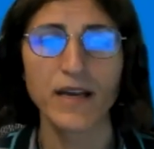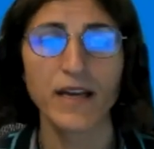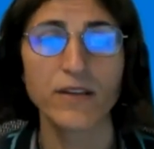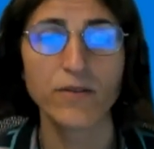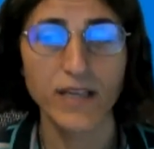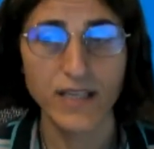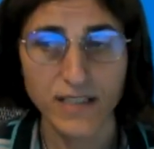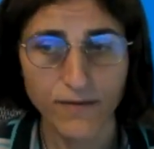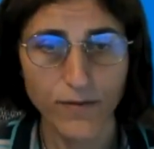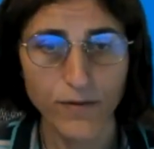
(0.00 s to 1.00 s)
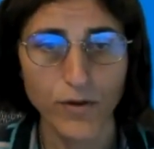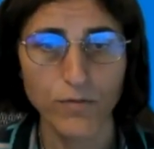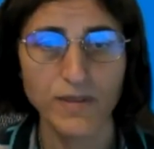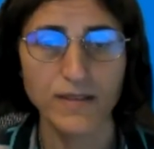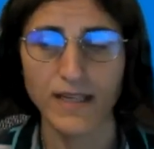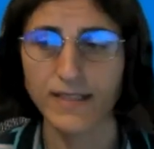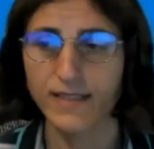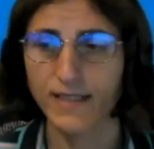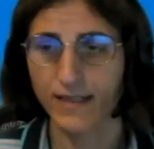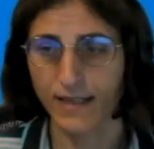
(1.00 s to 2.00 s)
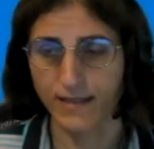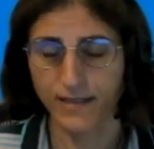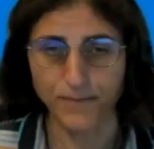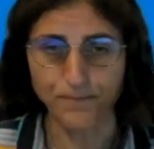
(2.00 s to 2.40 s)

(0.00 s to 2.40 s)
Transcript: education for human rights and others.